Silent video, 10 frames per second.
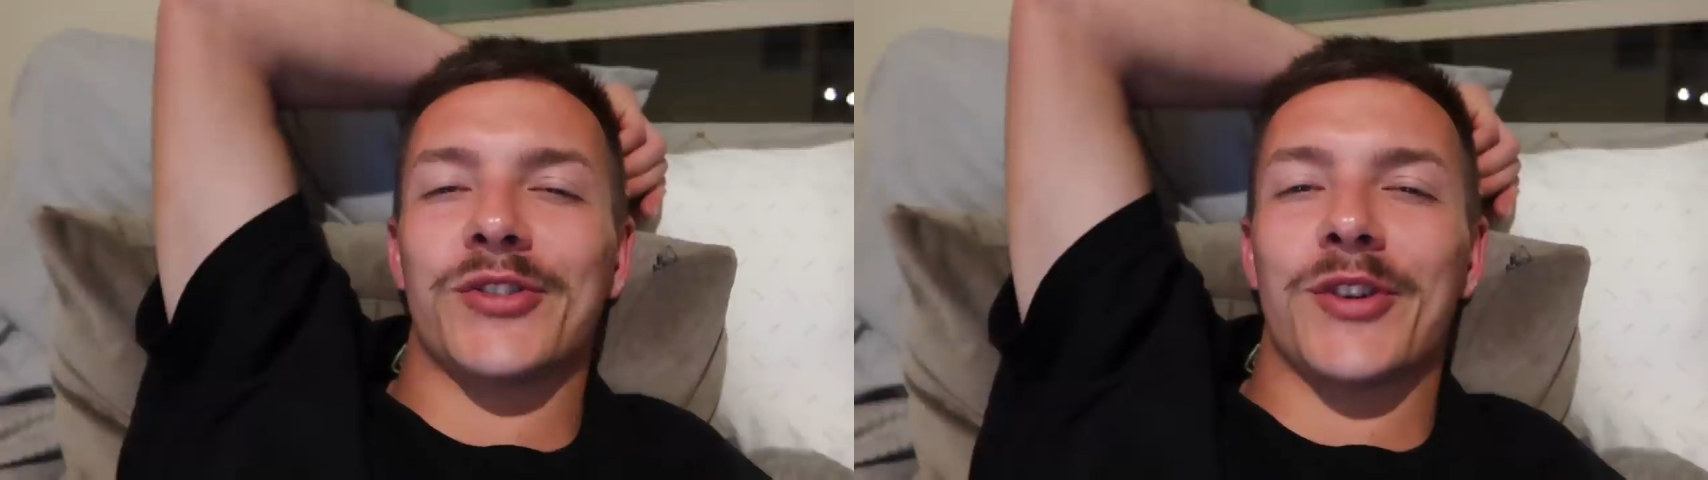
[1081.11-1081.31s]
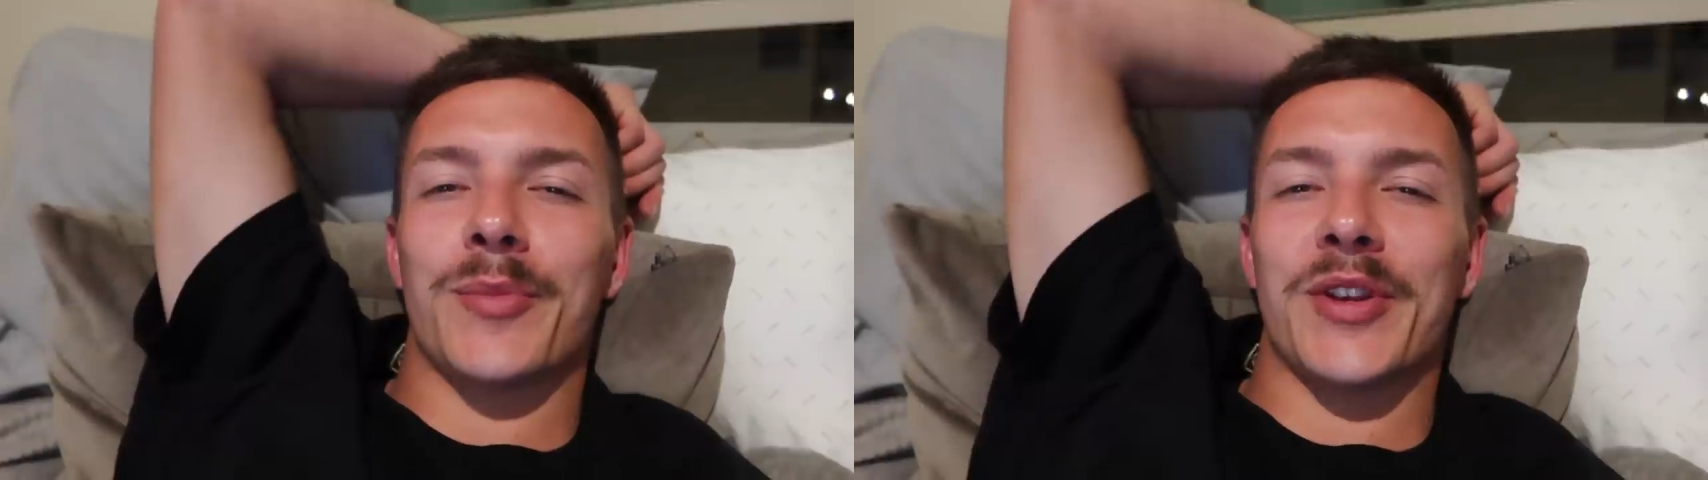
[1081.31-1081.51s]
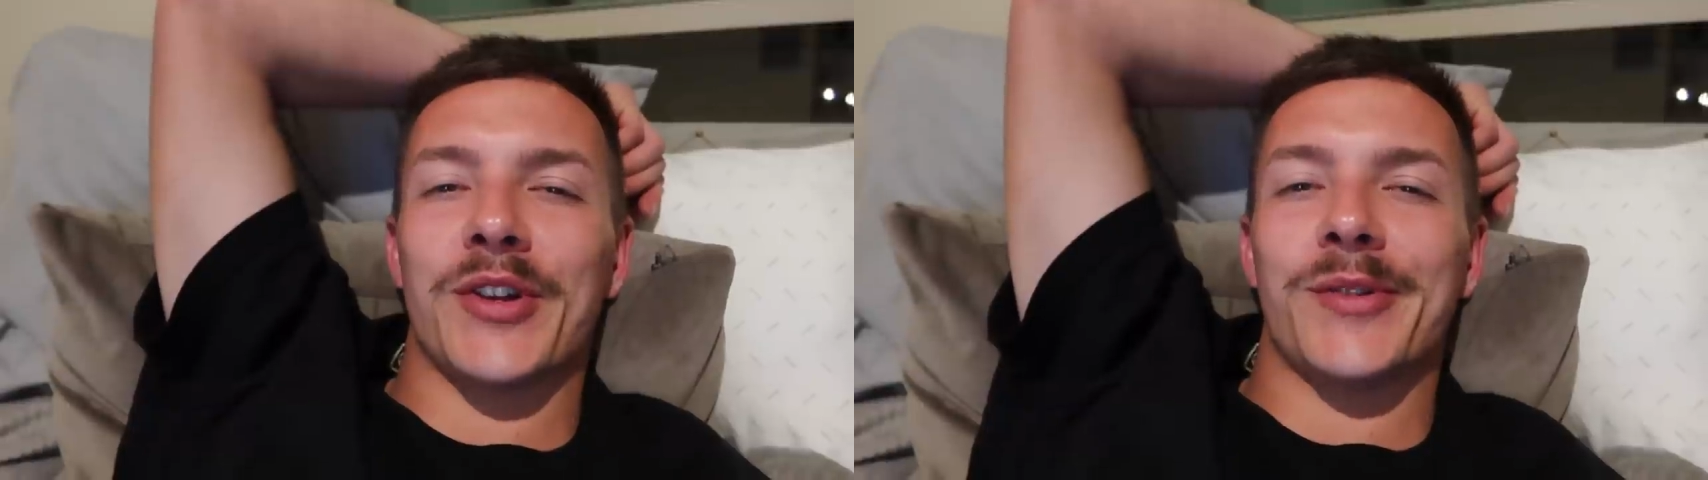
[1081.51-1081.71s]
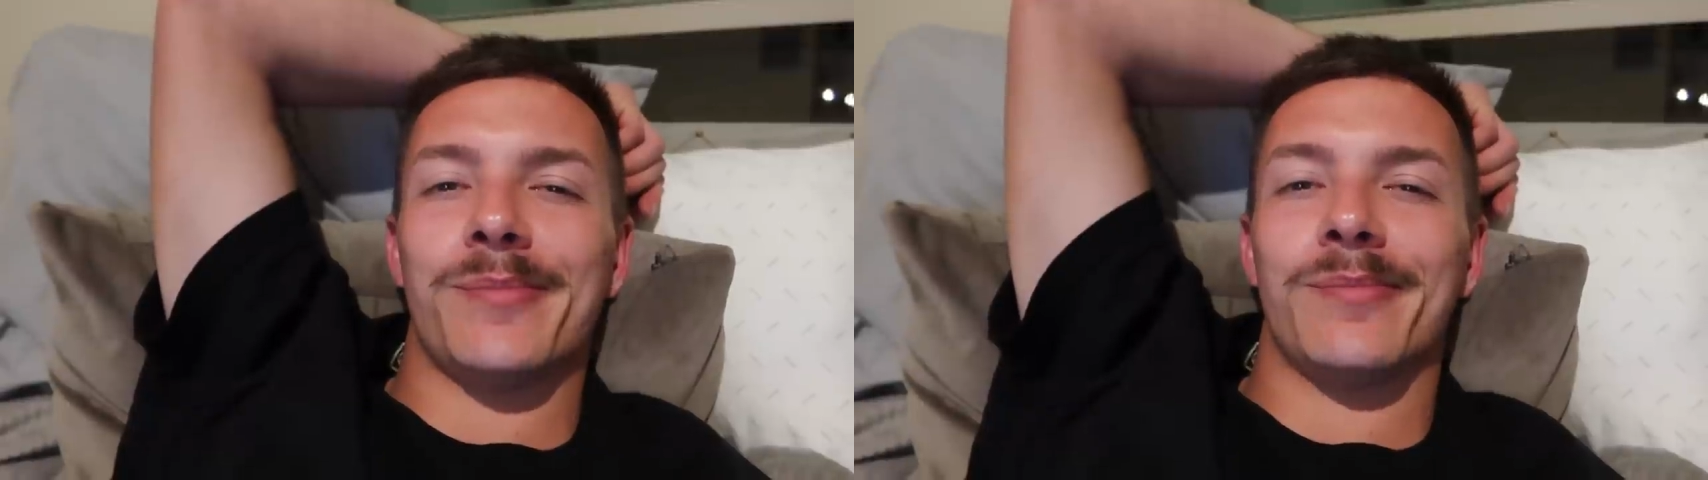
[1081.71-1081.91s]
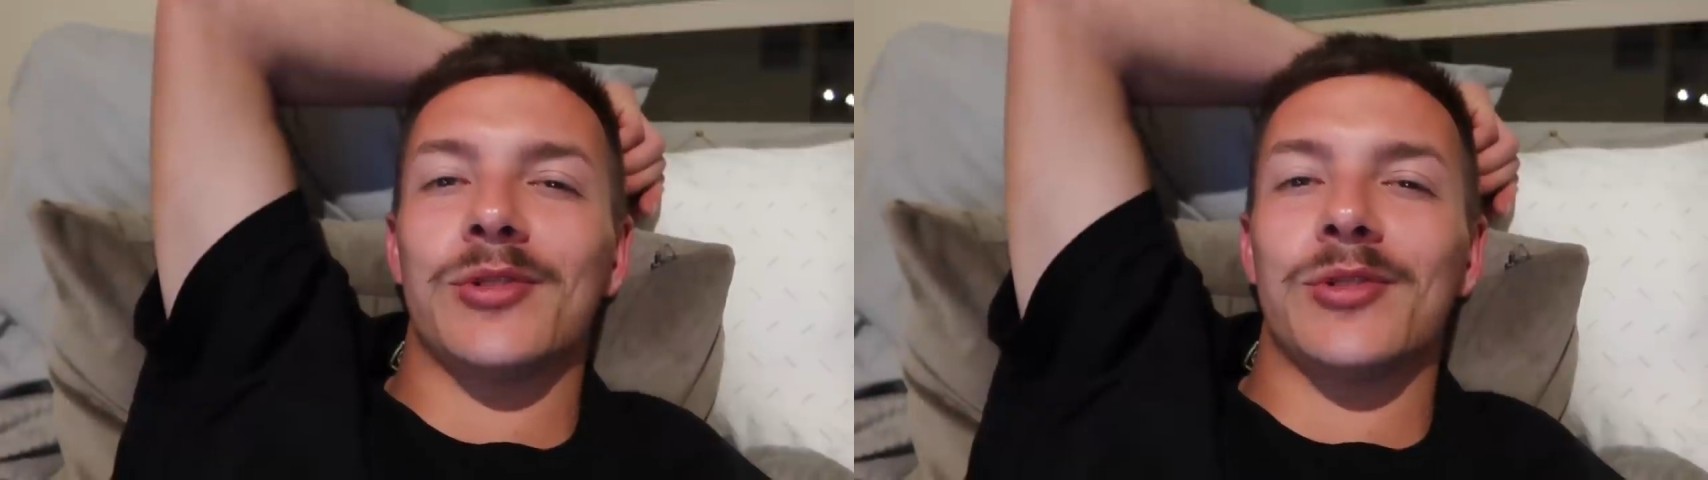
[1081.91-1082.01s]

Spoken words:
is going to be good